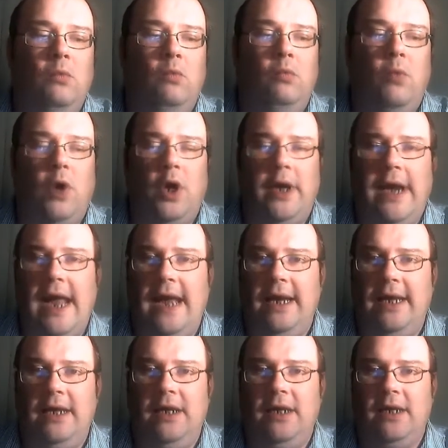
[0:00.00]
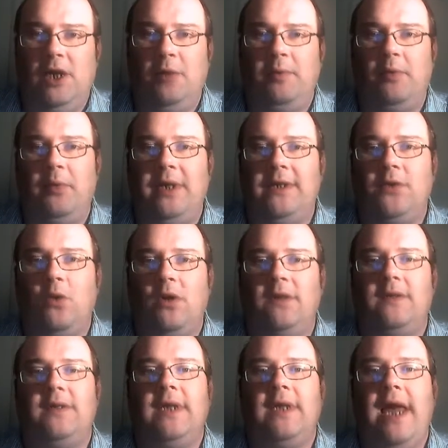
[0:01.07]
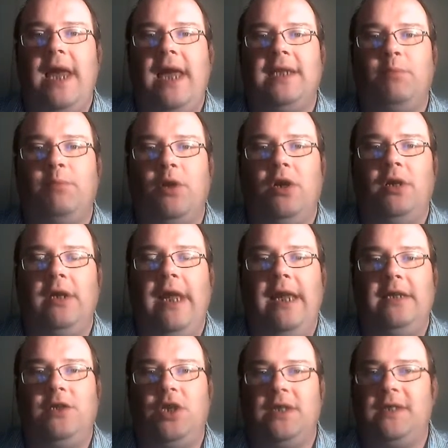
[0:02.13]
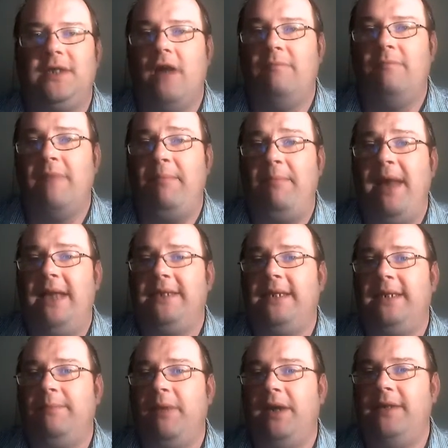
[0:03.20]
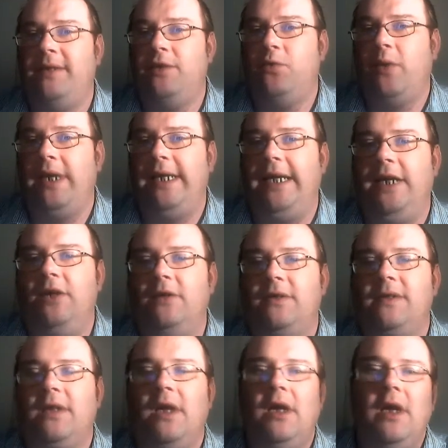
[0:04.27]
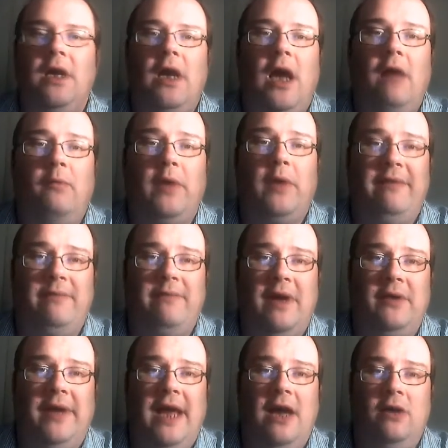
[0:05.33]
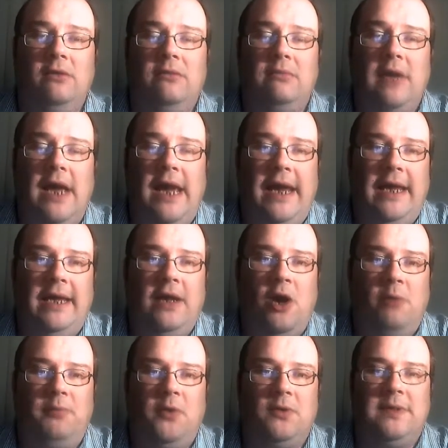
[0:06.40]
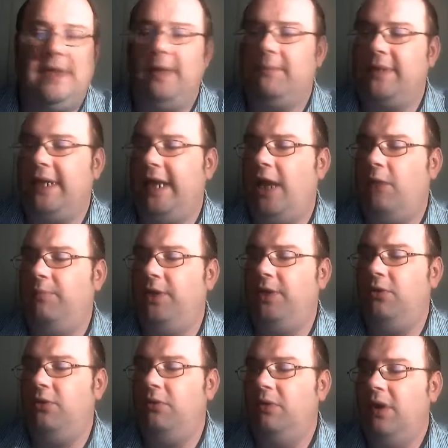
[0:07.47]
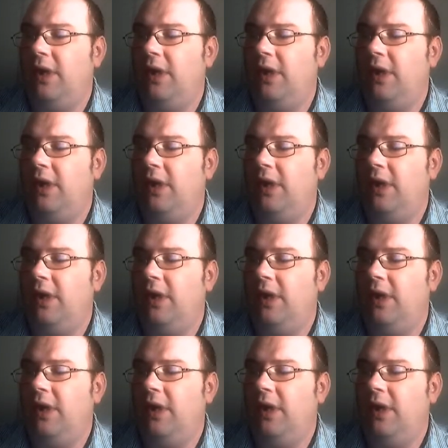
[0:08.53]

We're not a human resource expert. It's just off my past experience of 20 years of what I found out. I hope those tips could help you.